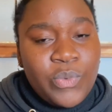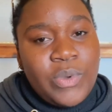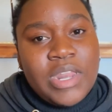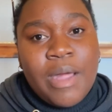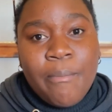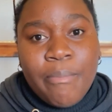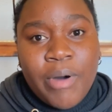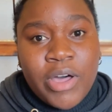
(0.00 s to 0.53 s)
when
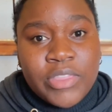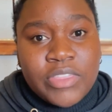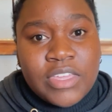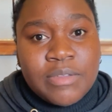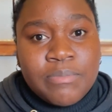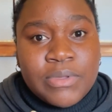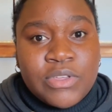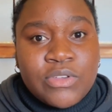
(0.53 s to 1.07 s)
I'm
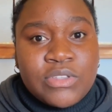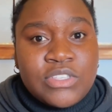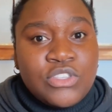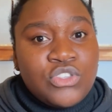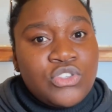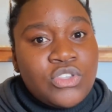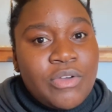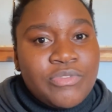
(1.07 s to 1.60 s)
bathing because
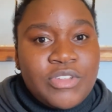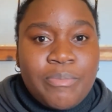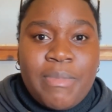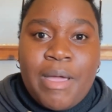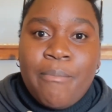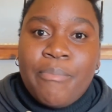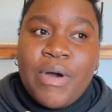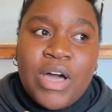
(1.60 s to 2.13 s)
it's soft on
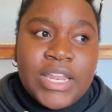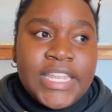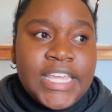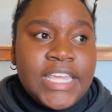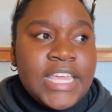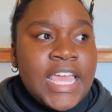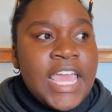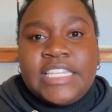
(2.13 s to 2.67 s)
my
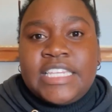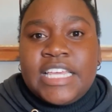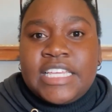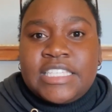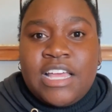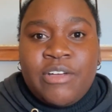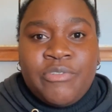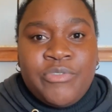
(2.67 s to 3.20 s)
body,
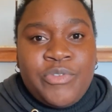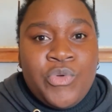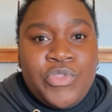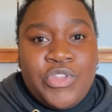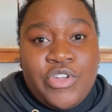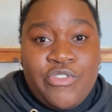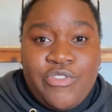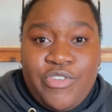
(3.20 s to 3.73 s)
takes off all
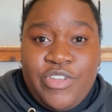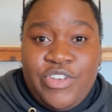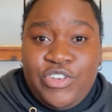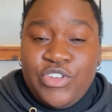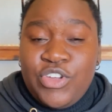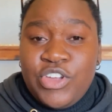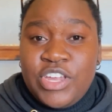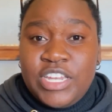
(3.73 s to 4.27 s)
the
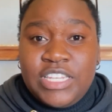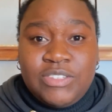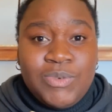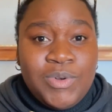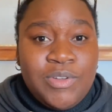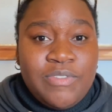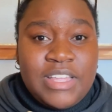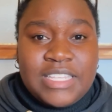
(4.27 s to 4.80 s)
dirt,
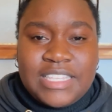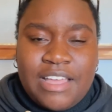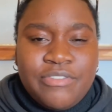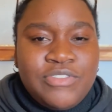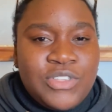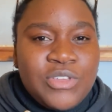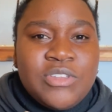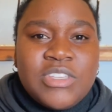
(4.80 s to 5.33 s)
all of that stuff.
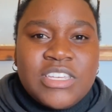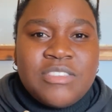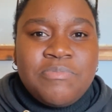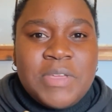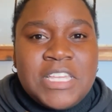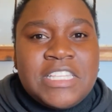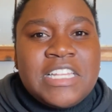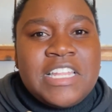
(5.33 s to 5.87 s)
So you just
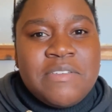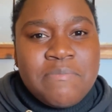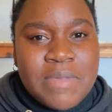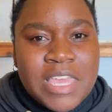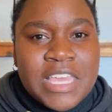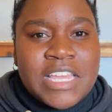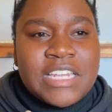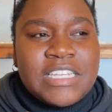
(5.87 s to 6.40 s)
basically
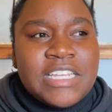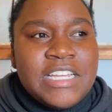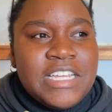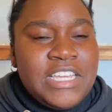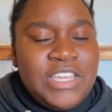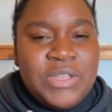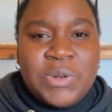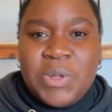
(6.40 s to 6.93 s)
make it,
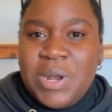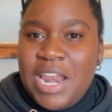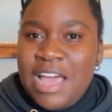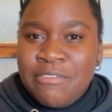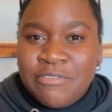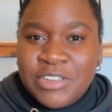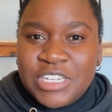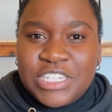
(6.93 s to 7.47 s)
you know,
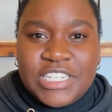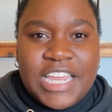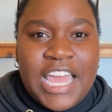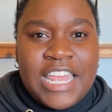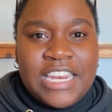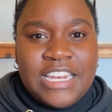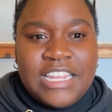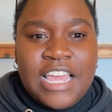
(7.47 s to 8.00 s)
lavish,
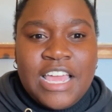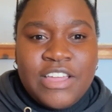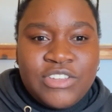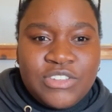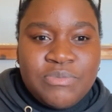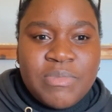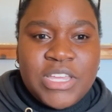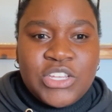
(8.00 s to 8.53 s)
and
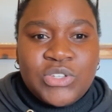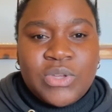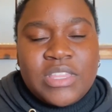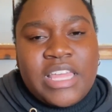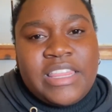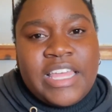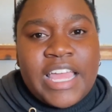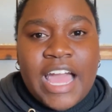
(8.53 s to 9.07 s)
to make sure
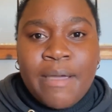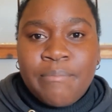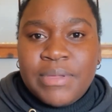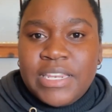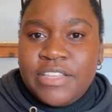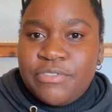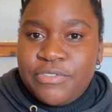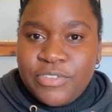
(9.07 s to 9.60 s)
that the
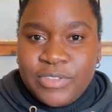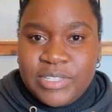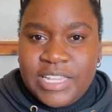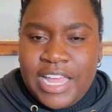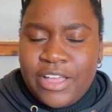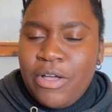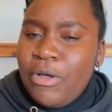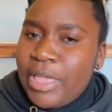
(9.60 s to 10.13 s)
company feels
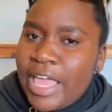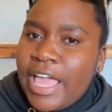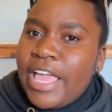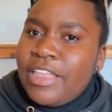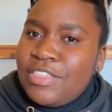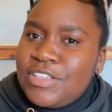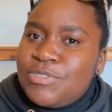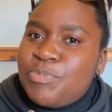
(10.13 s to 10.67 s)
like,
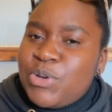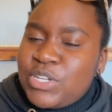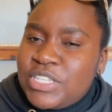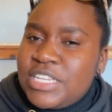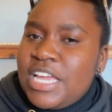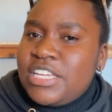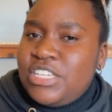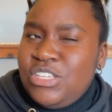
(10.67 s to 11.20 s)
okay, this
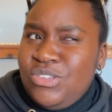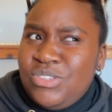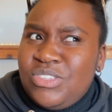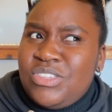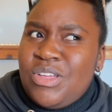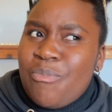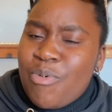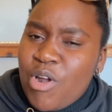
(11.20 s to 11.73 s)
person actually
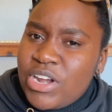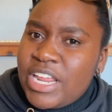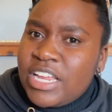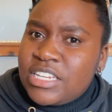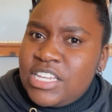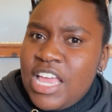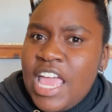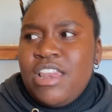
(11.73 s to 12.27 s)
uses our
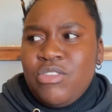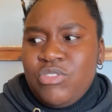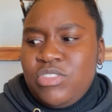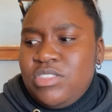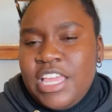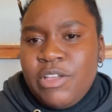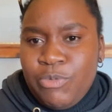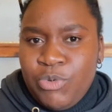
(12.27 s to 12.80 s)
product, and
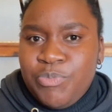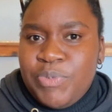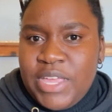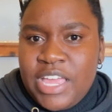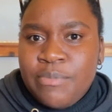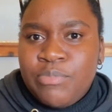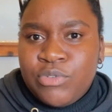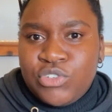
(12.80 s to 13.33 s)
you will be
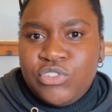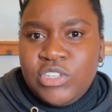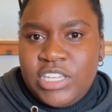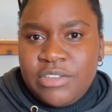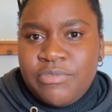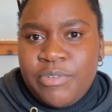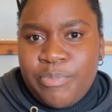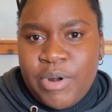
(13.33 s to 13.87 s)
able to
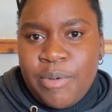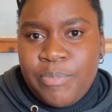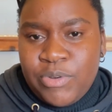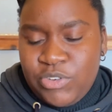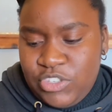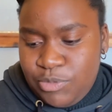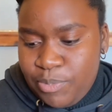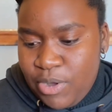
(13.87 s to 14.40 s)
give a proper
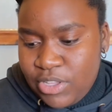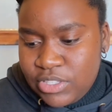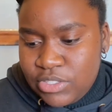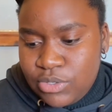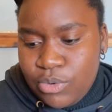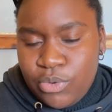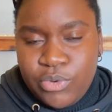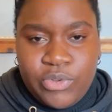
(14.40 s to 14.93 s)

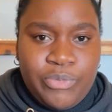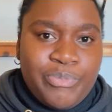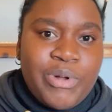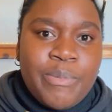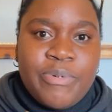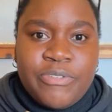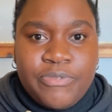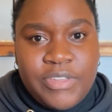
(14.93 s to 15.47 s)
response or
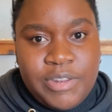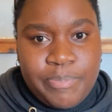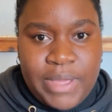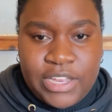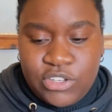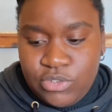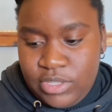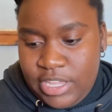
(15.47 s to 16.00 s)
proper
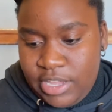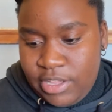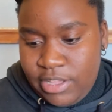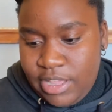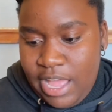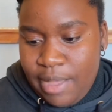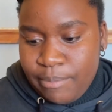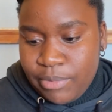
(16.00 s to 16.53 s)
feedback to their
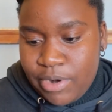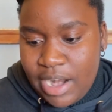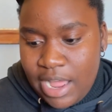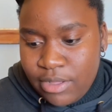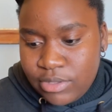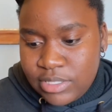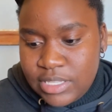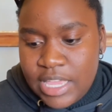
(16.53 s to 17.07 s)

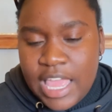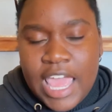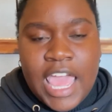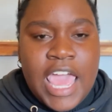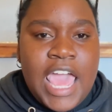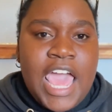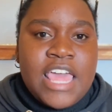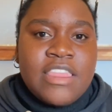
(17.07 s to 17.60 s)
crowds.
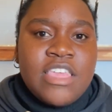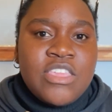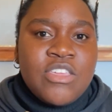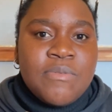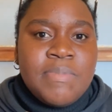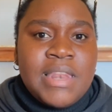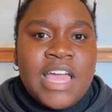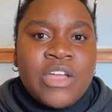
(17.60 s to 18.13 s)
And then
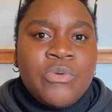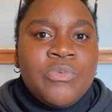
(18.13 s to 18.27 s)
you'd be like,